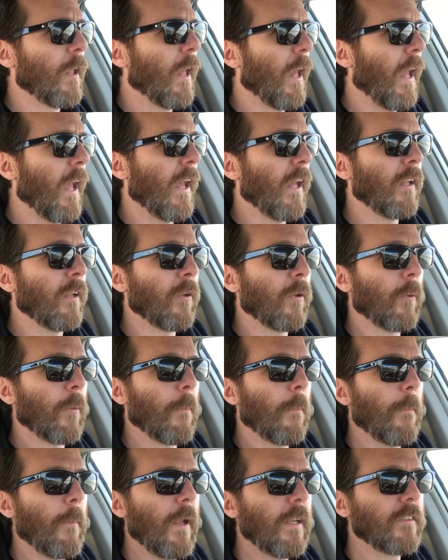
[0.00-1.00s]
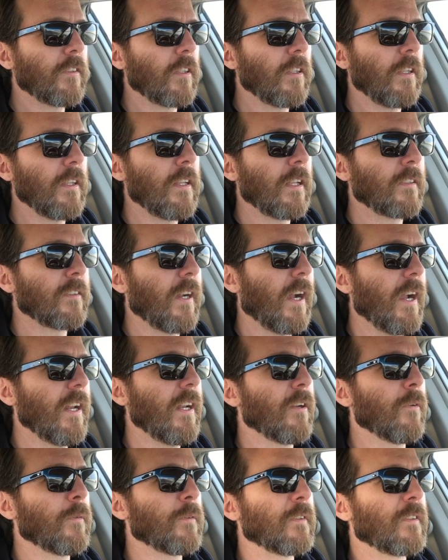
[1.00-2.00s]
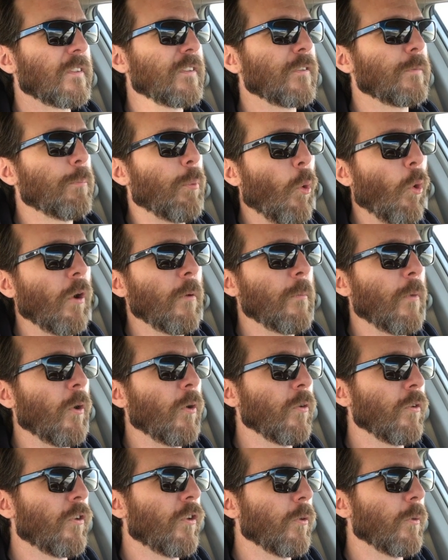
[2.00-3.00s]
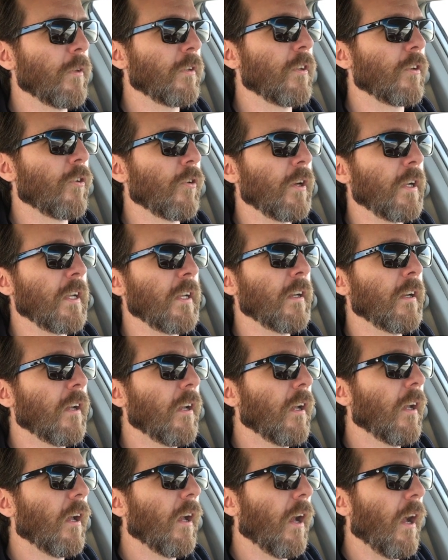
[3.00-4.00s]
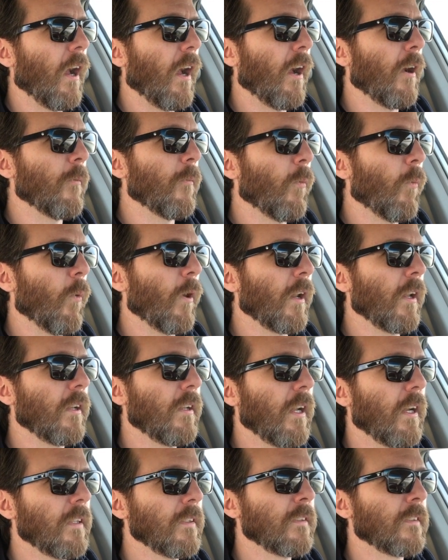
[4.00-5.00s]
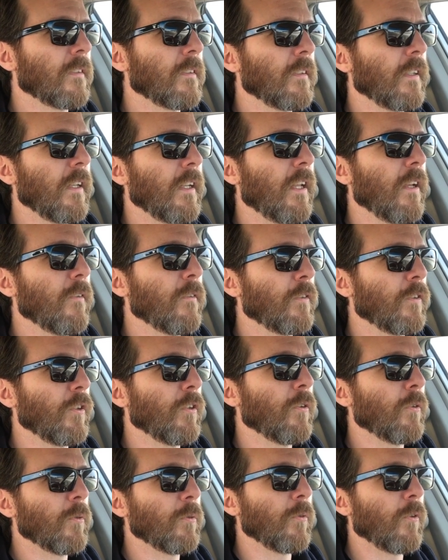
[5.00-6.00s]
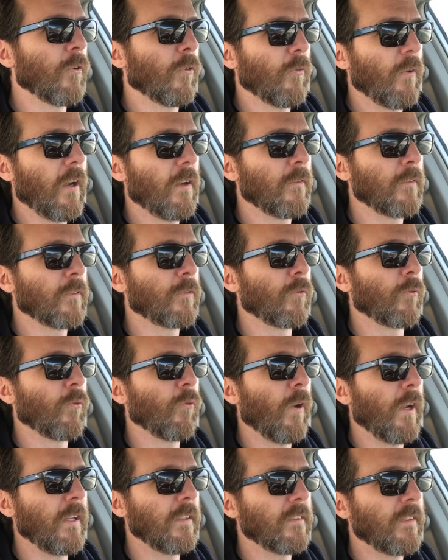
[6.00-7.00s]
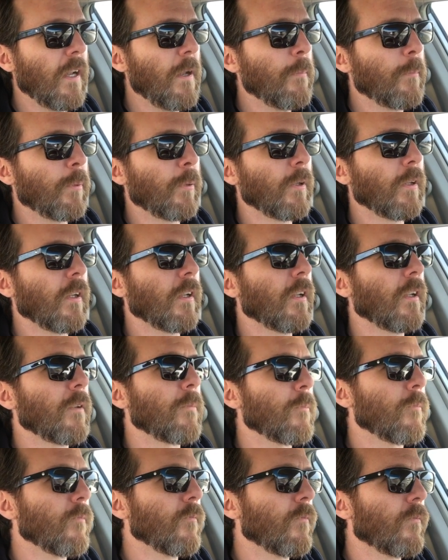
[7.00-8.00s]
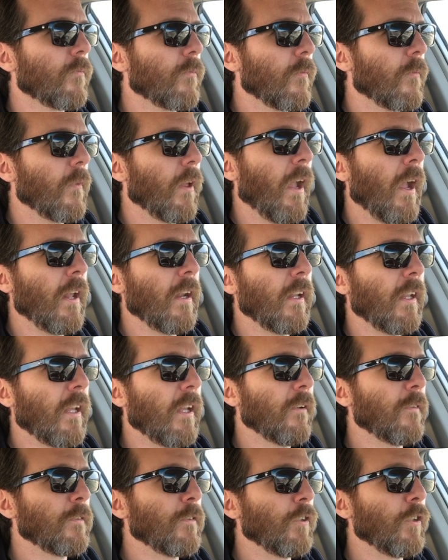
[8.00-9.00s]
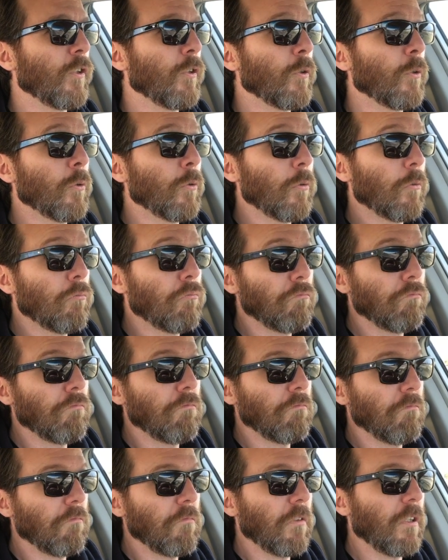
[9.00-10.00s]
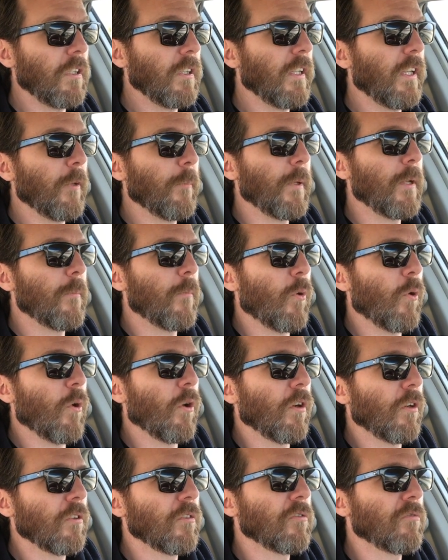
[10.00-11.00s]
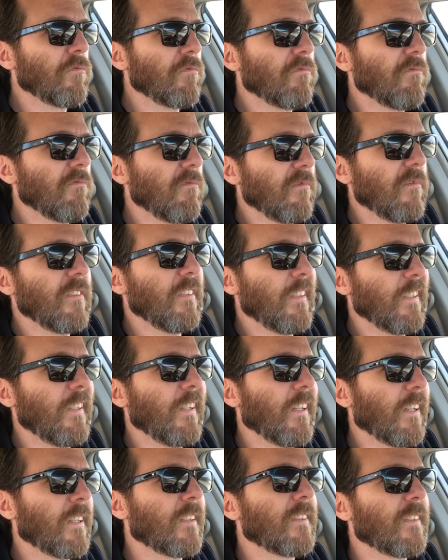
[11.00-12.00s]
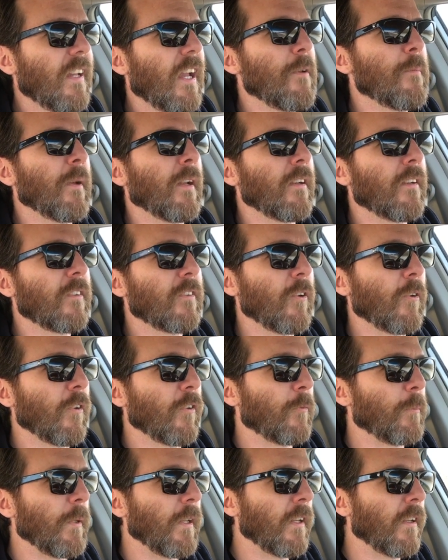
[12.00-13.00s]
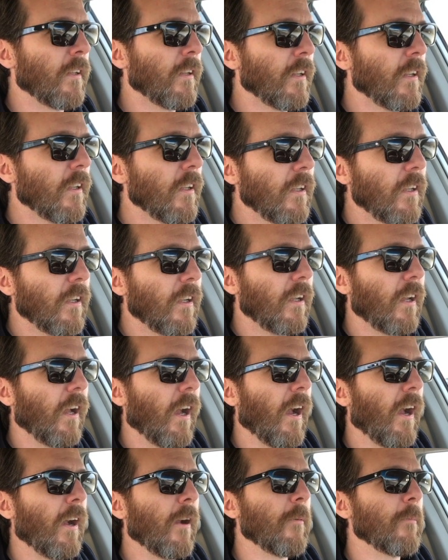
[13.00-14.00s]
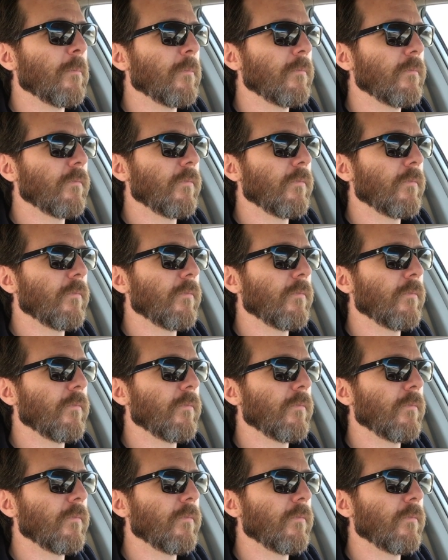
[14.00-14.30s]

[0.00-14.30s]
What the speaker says: And basically that's kind of sport mode to a degree. What it does is it gives you, the revs raise up, and it gives you a little bit more excitement, so to speak. And